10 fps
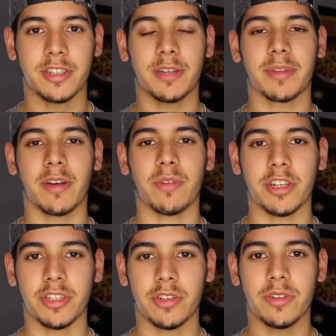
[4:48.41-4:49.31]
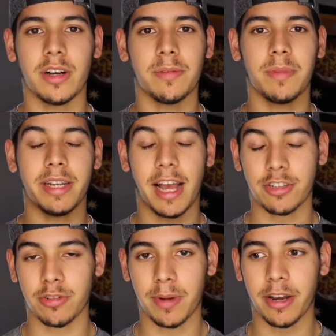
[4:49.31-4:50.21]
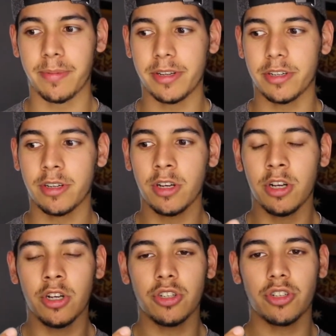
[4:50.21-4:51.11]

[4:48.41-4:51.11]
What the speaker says: It's something I want to do, a natural bodybuilder.